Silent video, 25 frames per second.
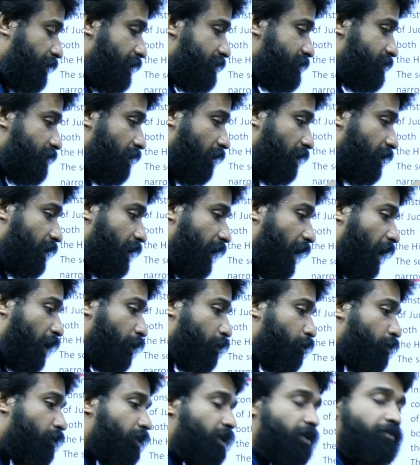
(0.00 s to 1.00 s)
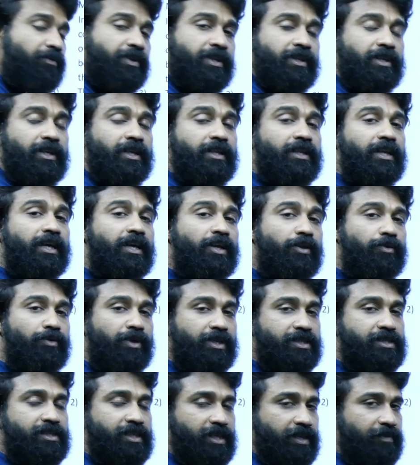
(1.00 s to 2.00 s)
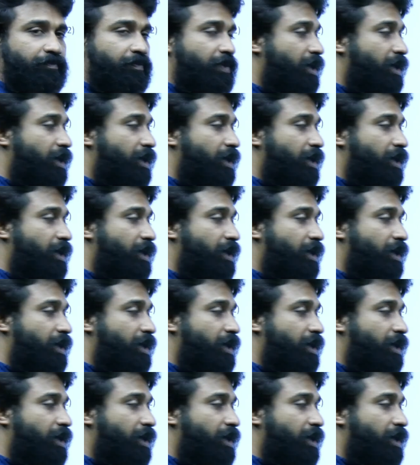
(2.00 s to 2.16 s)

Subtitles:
is not narrower in the USA.